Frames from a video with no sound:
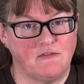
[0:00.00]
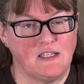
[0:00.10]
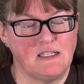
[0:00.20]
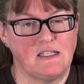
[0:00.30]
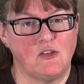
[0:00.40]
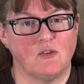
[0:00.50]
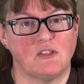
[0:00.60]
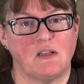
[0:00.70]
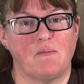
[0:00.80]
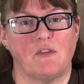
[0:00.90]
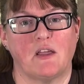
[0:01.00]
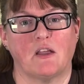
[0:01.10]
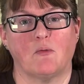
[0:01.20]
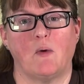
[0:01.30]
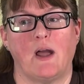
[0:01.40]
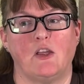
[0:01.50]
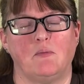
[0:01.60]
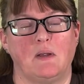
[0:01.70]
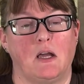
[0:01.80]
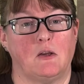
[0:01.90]
This is not something where you'd
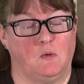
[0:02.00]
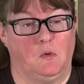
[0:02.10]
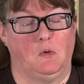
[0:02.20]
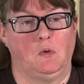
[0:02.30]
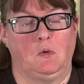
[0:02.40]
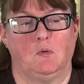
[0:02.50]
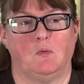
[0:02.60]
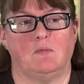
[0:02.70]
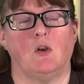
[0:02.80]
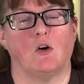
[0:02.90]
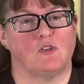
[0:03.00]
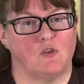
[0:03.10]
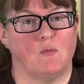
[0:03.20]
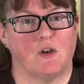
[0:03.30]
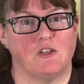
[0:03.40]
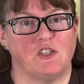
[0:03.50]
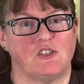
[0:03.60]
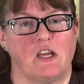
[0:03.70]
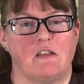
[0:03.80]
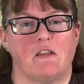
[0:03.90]
be like, not sure what I just
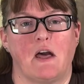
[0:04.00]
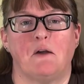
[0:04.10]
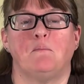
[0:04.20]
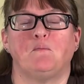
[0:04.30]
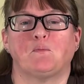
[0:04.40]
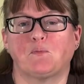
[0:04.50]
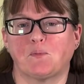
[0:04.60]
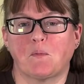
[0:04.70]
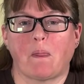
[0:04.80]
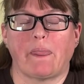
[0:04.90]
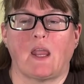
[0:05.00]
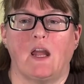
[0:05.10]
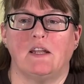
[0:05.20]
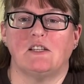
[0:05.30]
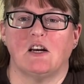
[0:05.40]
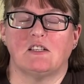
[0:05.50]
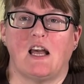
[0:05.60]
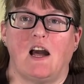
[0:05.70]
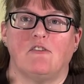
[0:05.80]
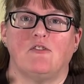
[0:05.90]
ate there. It does
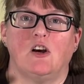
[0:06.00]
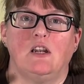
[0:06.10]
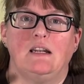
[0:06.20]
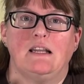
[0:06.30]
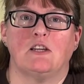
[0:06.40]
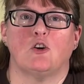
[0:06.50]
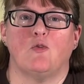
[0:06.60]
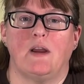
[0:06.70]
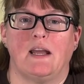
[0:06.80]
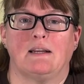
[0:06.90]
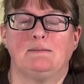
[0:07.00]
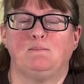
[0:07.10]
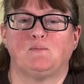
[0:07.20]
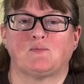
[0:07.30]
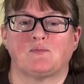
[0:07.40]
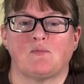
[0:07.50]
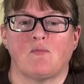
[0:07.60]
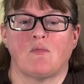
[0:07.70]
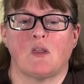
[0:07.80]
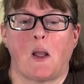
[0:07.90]
have a lingering,
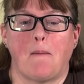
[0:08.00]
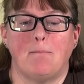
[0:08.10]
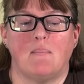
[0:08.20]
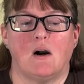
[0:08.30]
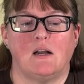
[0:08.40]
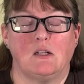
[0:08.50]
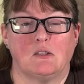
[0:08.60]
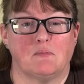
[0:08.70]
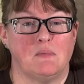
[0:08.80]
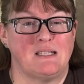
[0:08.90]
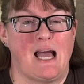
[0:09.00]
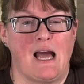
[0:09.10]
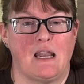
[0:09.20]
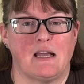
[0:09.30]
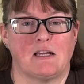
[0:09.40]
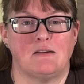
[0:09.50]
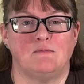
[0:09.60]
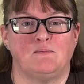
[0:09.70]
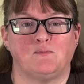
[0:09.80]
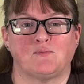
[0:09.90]
mild metallic
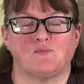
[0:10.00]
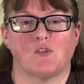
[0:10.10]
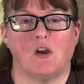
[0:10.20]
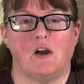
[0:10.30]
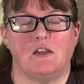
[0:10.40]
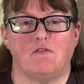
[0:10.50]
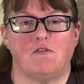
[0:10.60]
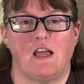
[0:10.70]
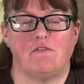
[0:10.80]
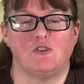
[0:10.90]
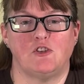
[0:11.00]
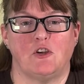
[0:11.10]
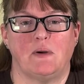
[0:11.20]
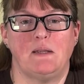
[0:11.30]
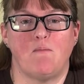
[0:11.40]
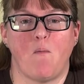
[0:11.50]
kind of flavour to it.